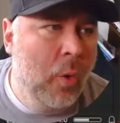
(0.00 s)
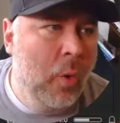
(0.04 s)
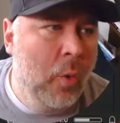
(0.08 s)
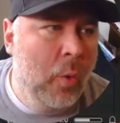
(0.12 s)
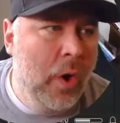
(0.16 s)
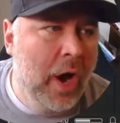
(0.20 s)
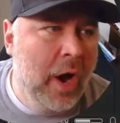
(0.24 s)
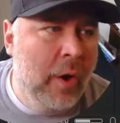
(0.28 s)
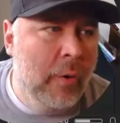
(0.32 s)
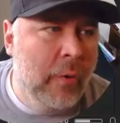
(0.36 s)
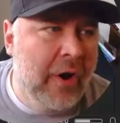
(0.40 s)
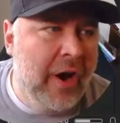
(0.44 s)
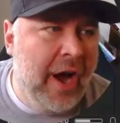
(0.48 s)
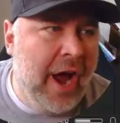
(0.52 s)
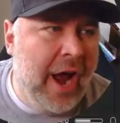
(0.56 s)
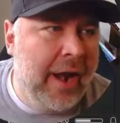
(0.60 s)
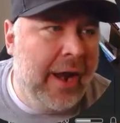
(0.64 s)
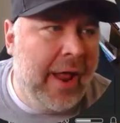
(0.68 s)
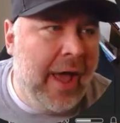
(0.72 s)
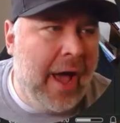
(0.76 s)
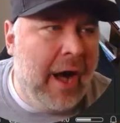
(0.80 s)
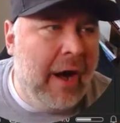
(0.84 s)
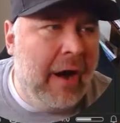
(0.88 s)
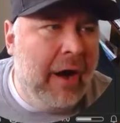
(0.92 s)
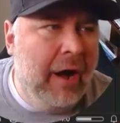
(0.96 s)
where we're at
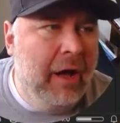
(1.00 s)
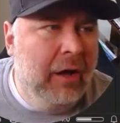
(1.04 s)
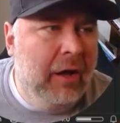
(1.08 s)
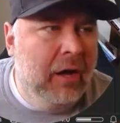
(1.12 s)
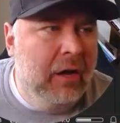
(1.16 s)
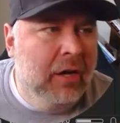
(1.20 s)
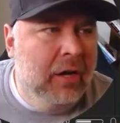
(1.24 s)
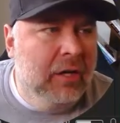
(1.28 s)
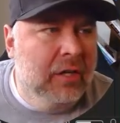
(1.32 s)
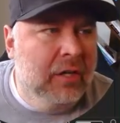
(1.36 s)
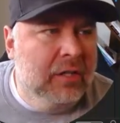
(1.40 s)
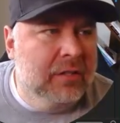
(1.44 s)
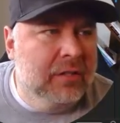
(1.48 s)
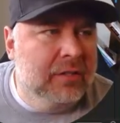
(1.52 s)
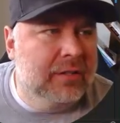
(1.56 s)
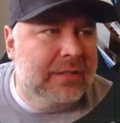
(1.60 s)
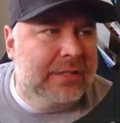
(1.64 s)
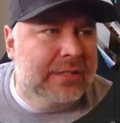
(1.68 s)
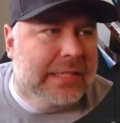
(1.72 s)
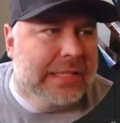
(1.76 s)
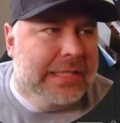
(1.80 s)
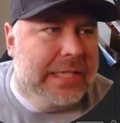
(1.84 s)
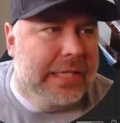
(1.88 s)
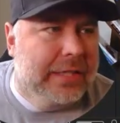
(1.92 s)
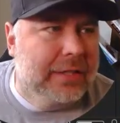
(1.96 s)
now.
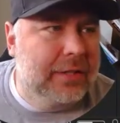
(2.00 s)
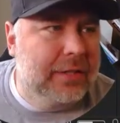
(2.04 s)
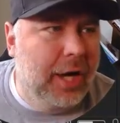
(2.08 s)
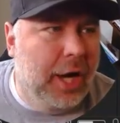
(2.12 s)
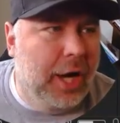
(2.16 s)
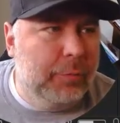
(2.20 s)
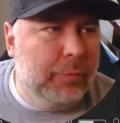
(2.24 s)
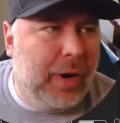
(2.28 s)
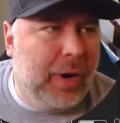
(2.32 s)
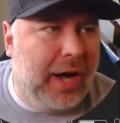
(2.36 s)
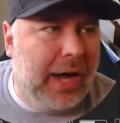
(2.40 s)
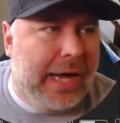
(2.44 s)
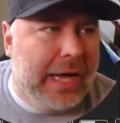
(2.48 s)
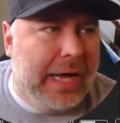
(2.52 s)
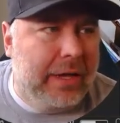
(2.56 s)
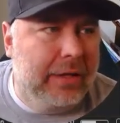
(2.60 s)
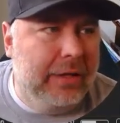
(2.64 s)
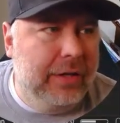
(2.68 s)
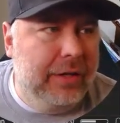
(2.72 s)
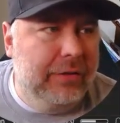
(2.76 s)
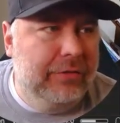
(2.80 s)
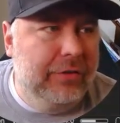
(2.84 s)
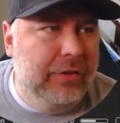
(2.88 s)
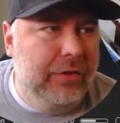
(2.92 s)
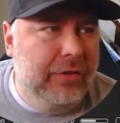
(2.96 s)
This
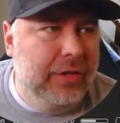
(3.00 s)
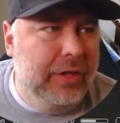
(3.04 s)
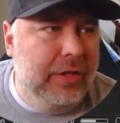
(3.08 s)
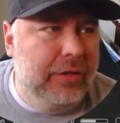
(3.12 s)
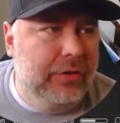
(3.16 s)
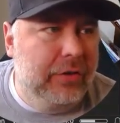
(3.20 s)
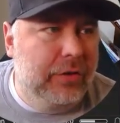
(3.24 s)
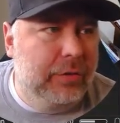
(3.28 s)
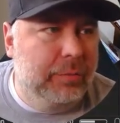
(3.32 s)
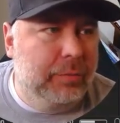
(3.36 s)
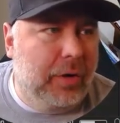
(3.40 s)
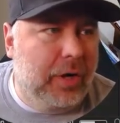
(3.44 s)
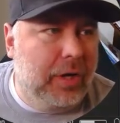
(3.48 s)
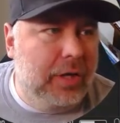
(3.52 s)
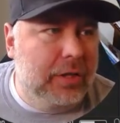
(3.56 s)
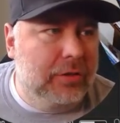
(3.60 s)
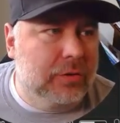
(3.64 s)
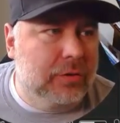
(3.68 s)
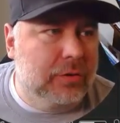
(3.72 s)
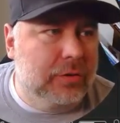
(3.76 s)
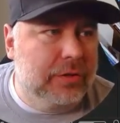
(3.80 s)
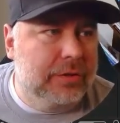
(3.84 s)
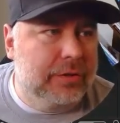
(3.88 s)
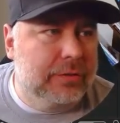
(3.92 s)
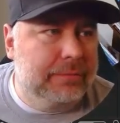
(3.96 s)
init.py gives you these as
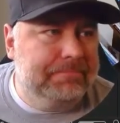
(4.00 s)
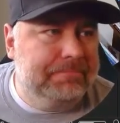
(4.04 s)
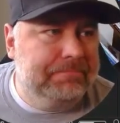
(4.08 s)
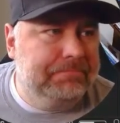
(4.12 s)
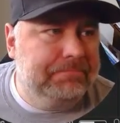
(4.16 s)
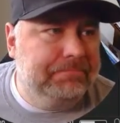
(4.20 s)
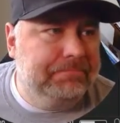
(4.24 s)
modules.